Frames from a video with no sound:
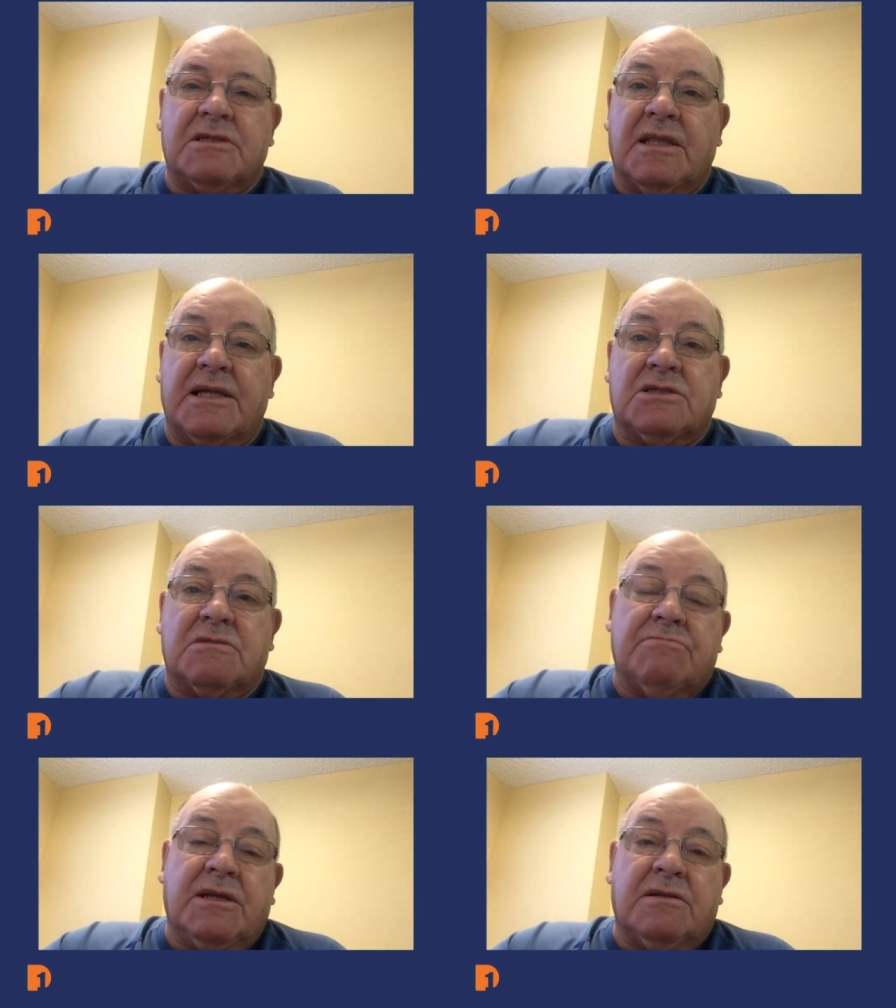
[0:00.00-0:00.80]
Uh,
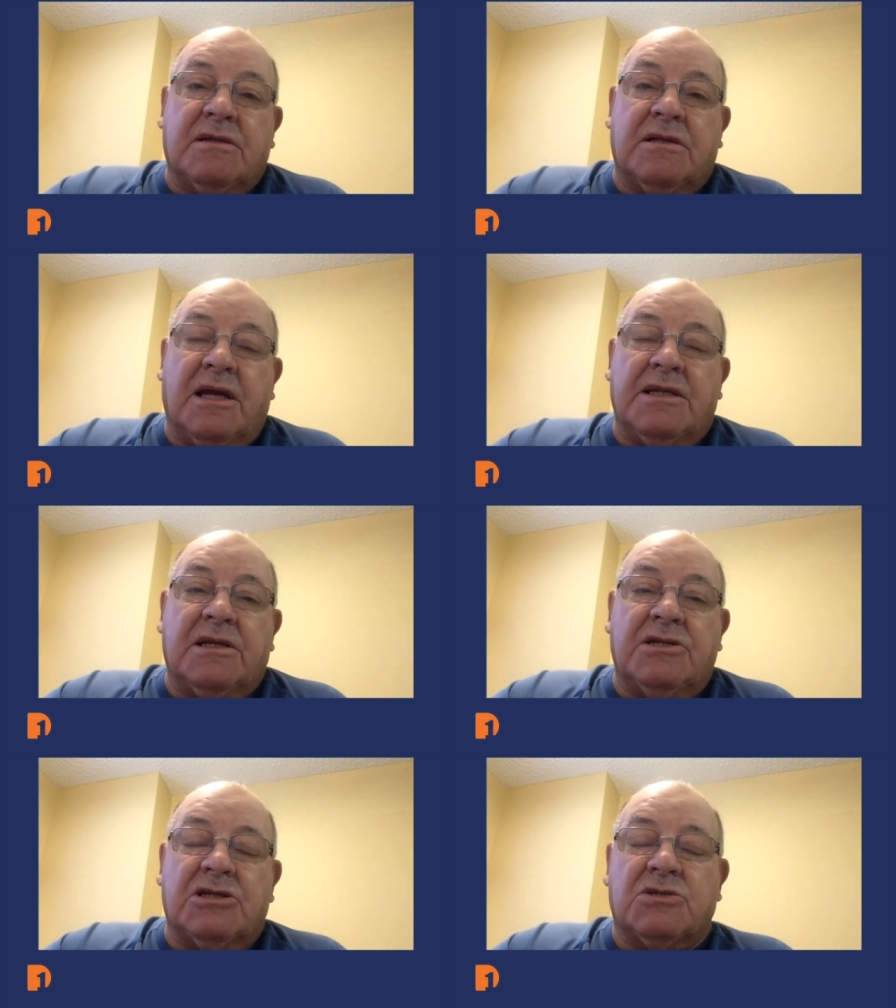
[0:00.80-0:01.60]
that's I mean, the
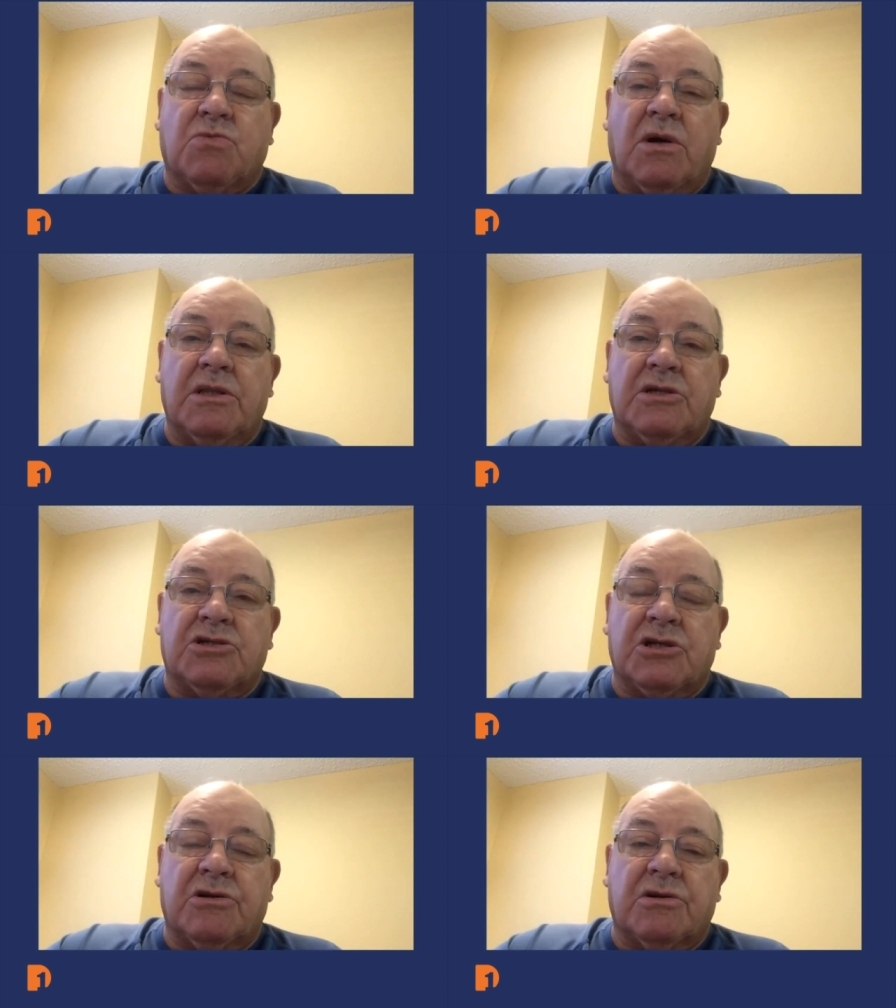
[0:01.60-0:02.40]
Lightning just won
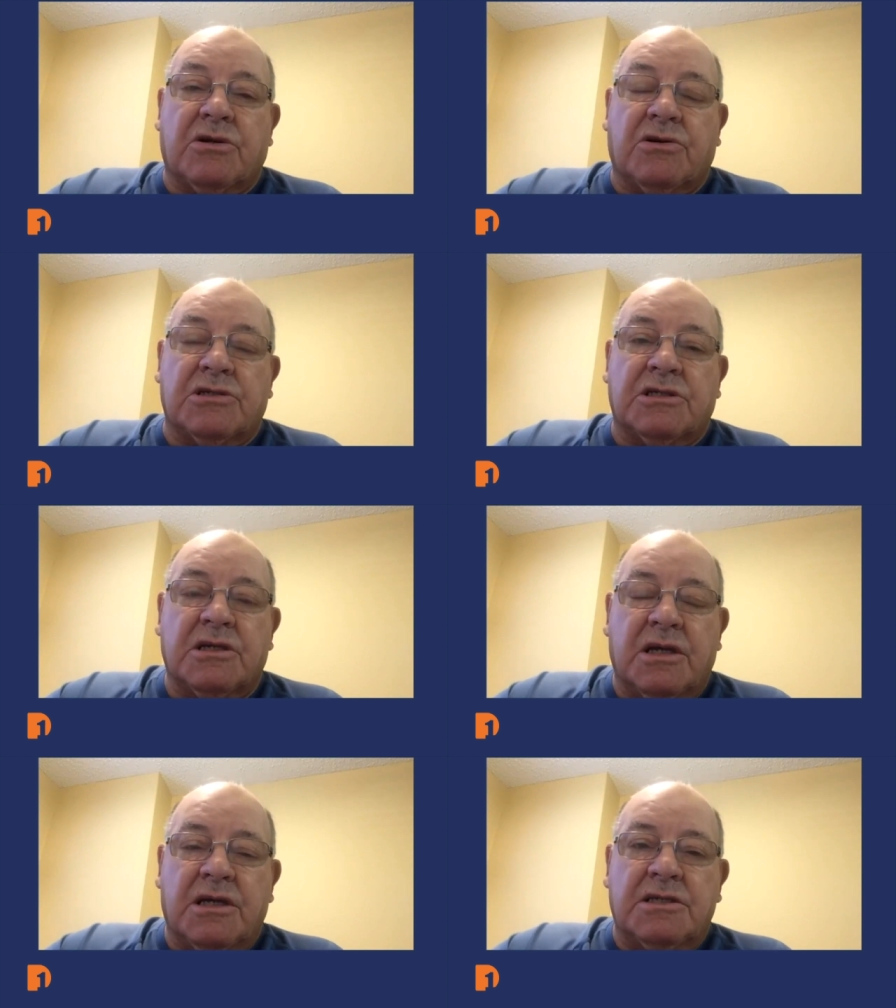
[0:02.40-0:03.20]
this year, and of
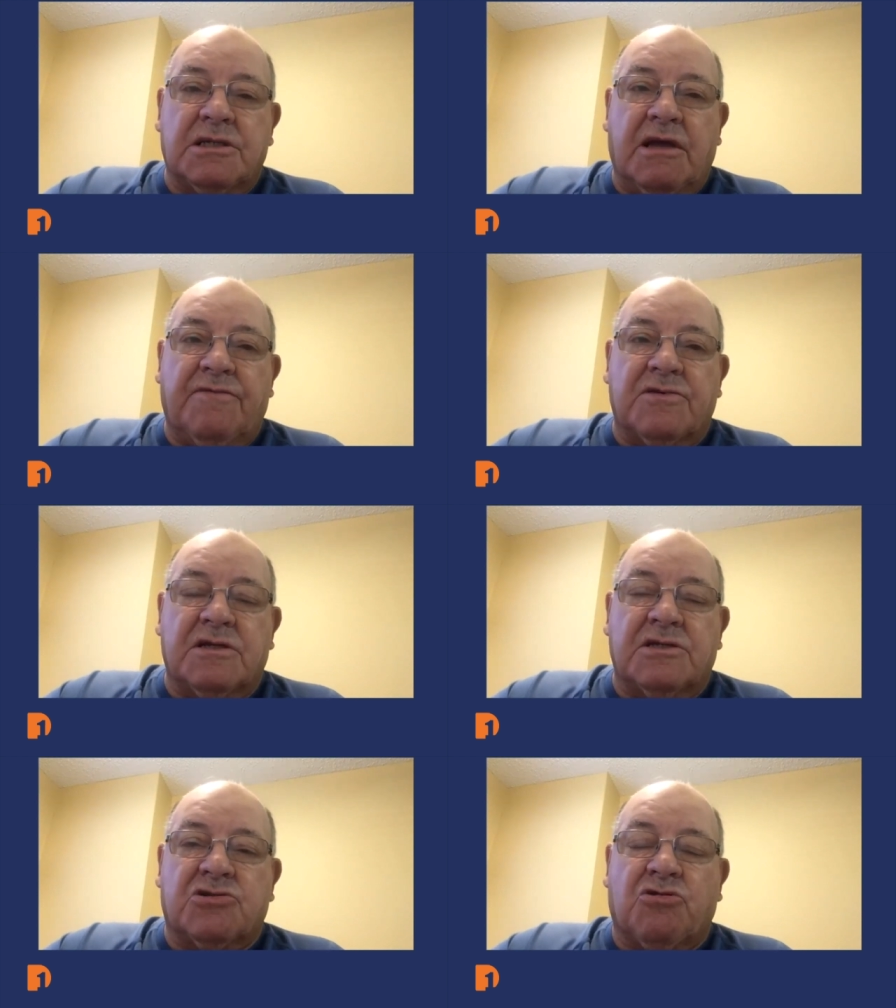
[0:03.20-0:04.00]
course, Steve
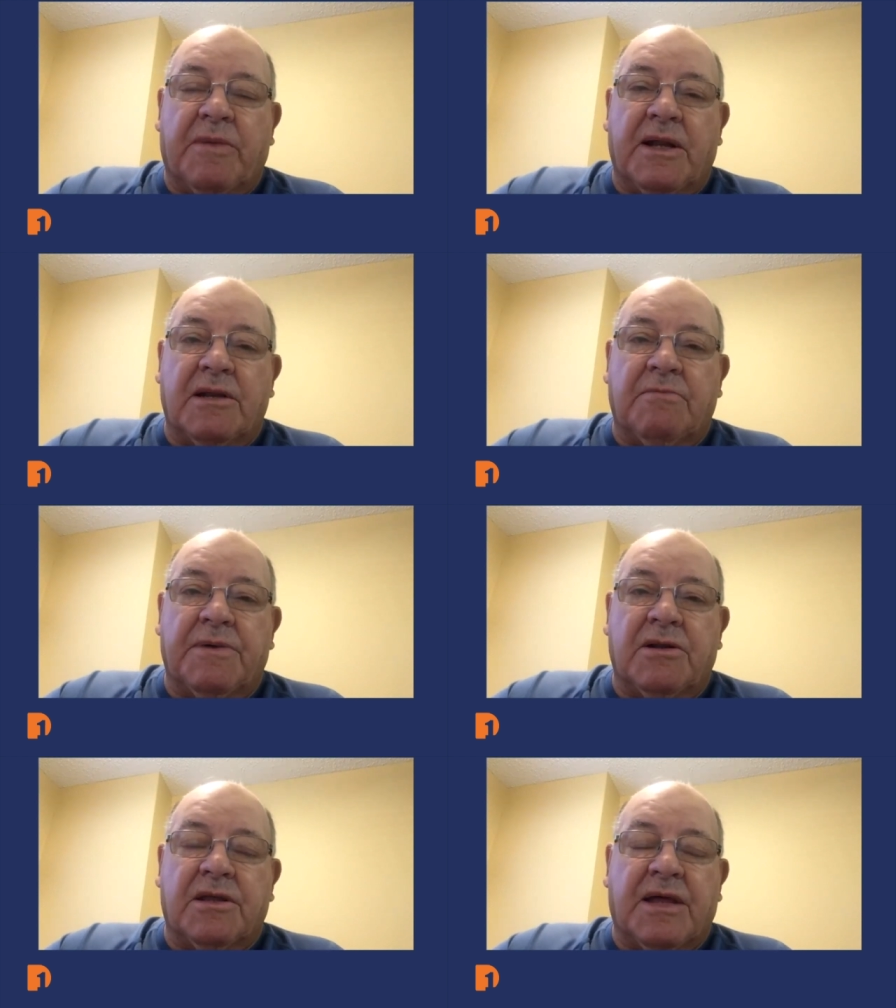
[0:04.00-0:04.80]
was instrumental in
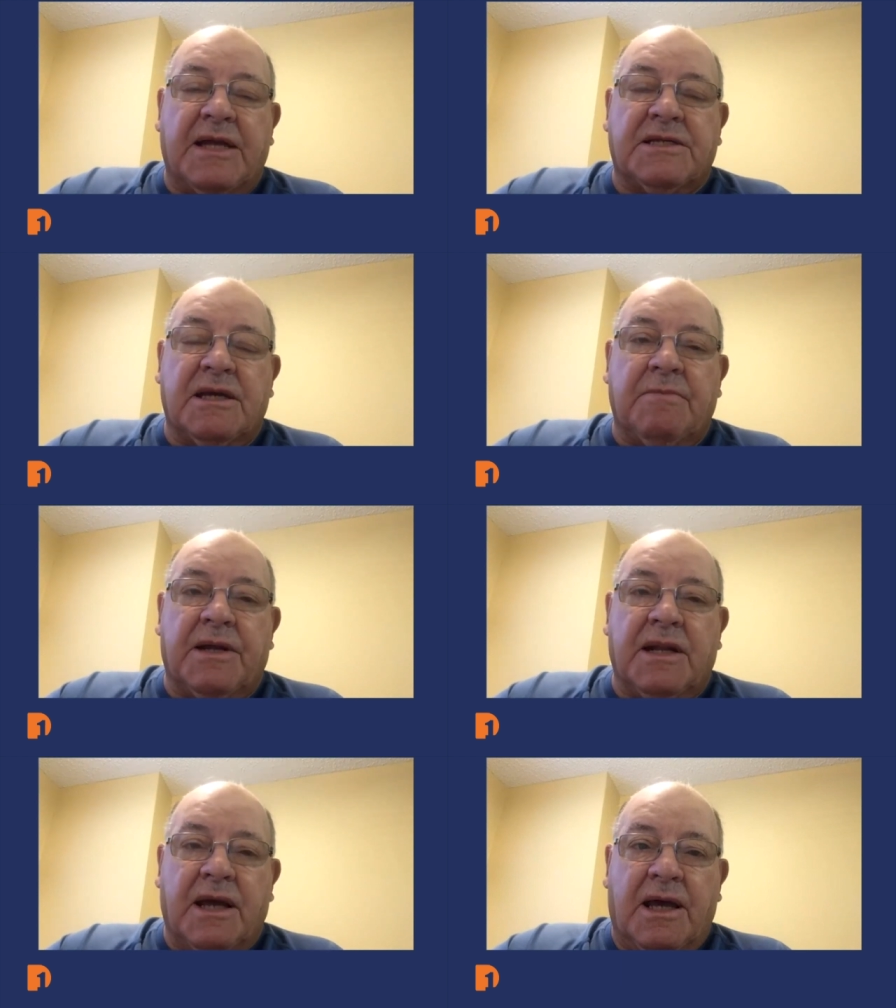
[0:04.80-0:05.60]
building that team.
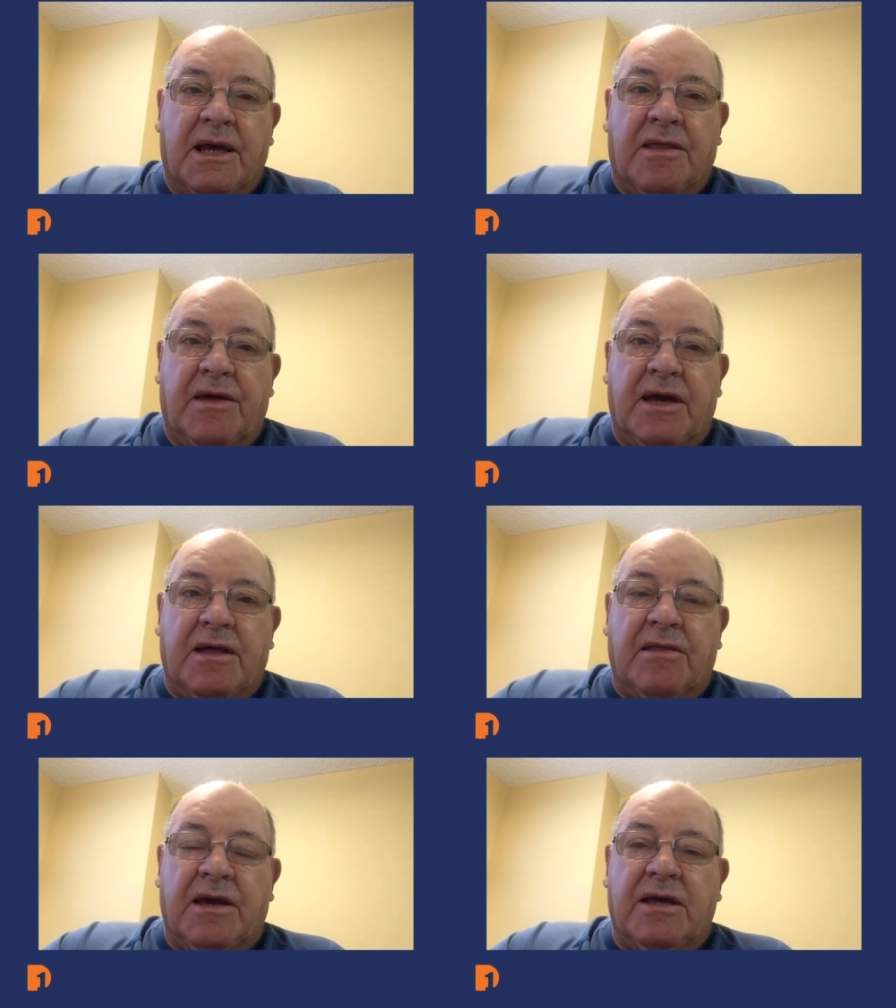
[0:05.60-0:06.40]
But
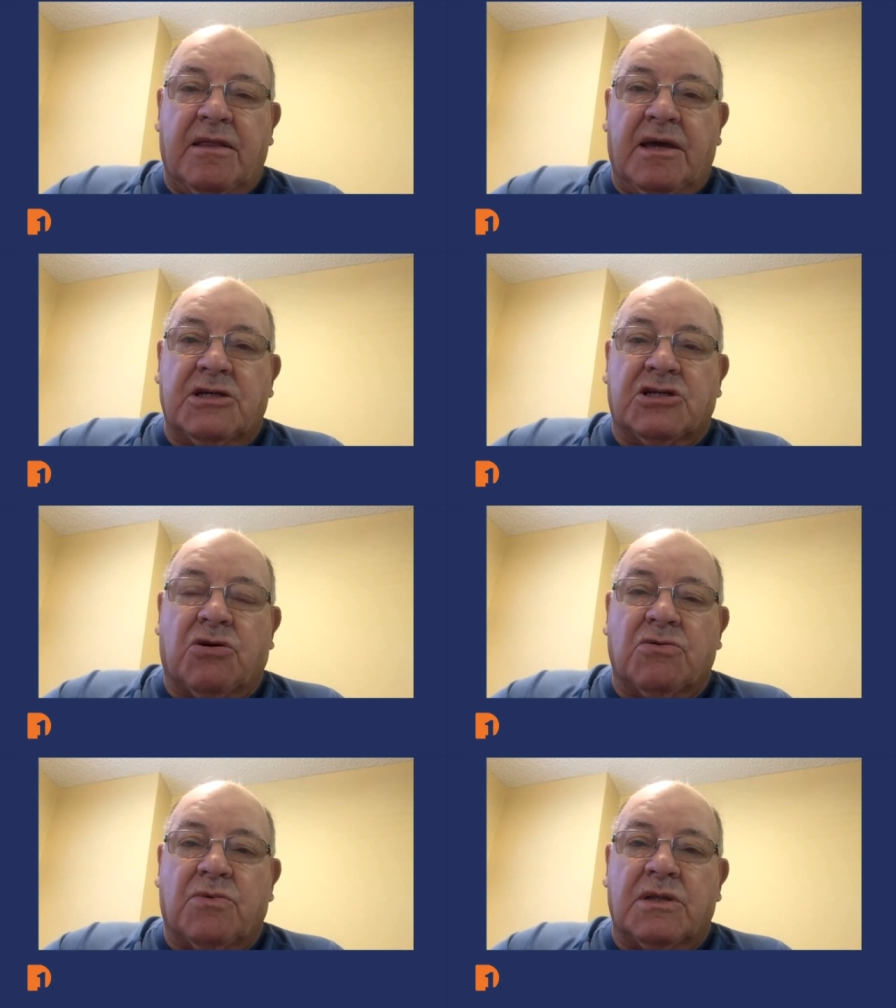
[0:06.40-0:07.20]
they they they
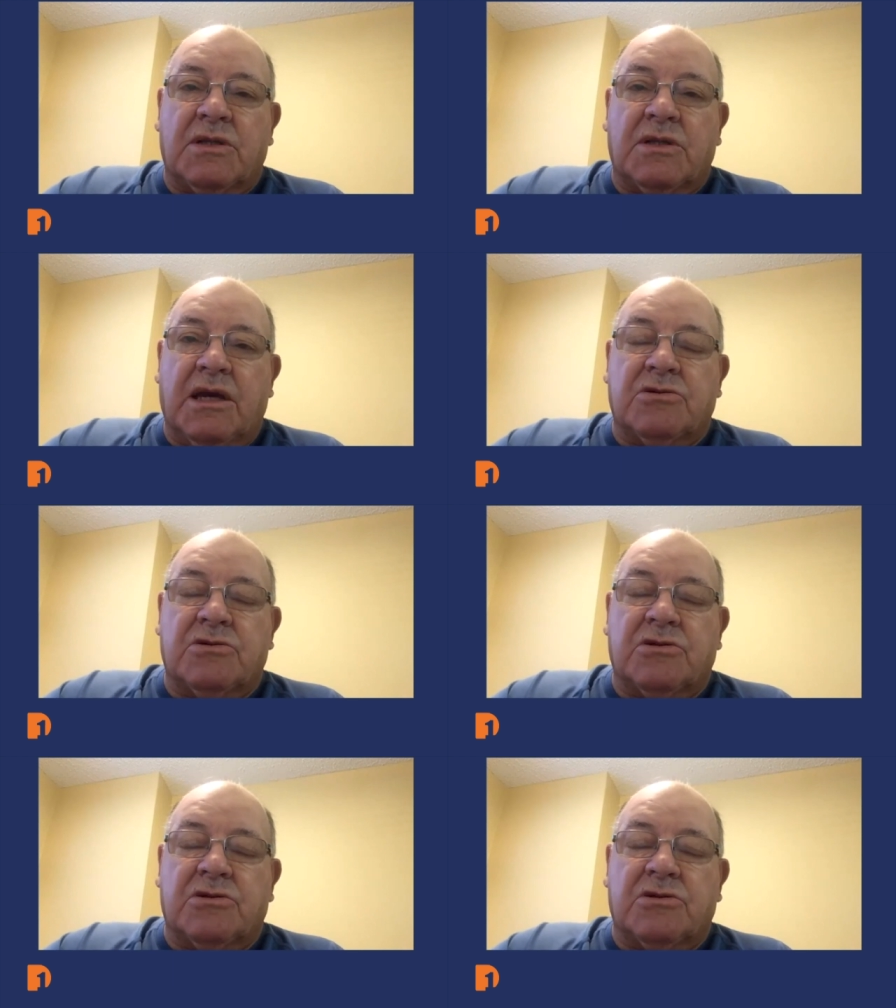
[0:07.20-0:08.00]
showed what they
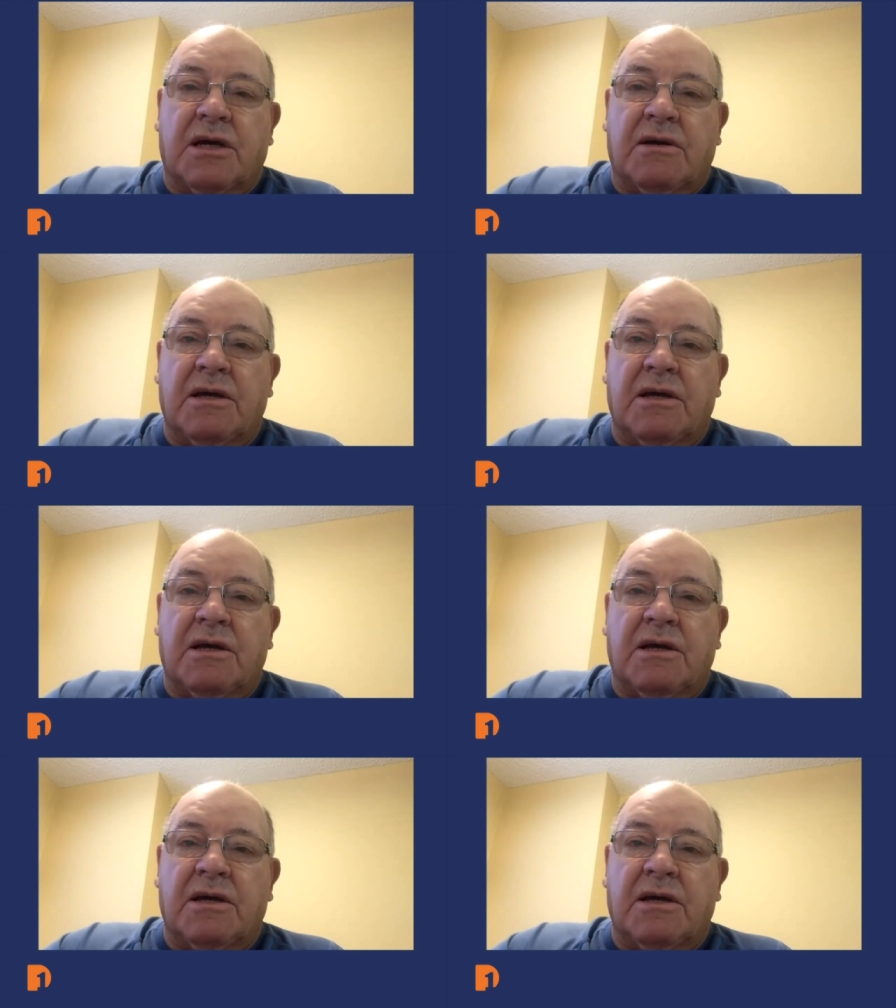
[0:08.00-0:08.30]
could do.